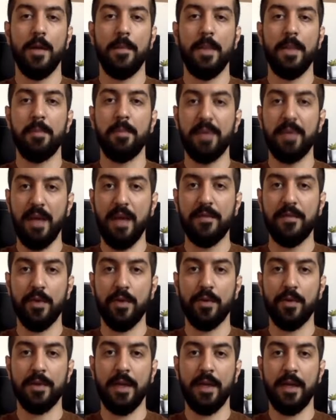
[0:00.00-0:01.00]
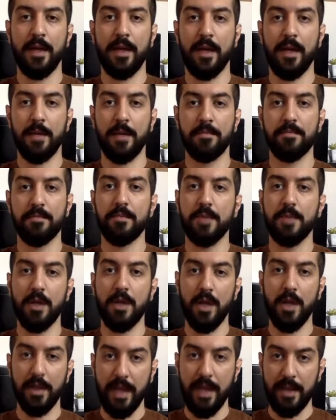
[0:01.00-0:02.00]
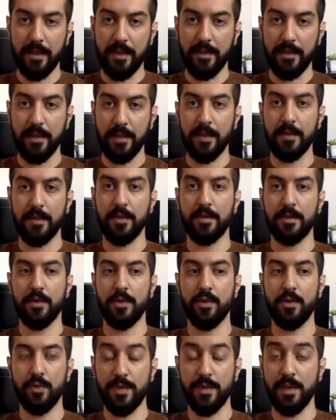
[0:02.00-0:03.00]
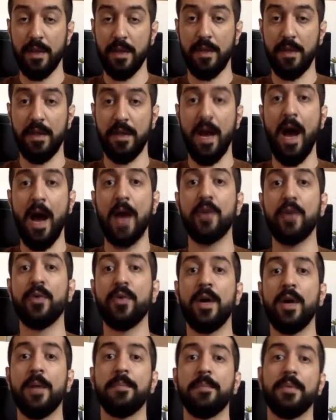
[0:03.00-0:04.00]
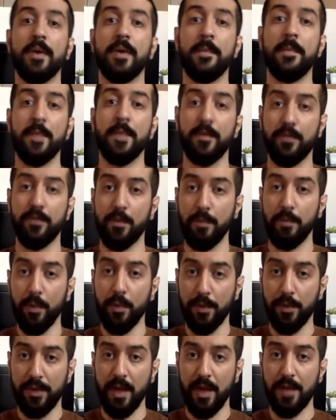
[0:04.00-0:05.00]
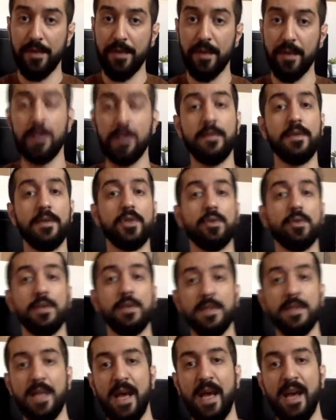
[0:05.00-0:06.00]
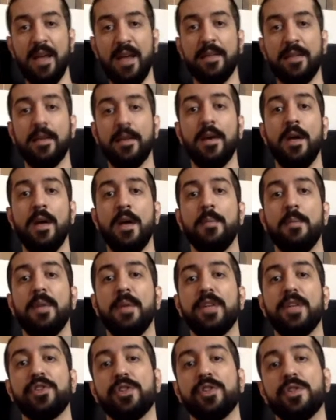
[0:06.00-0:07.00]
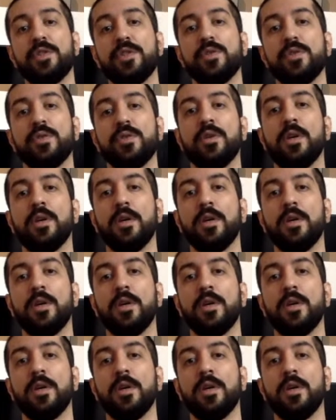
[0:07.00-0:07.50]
behavior data collected using the iREP for both healthy individuals and patients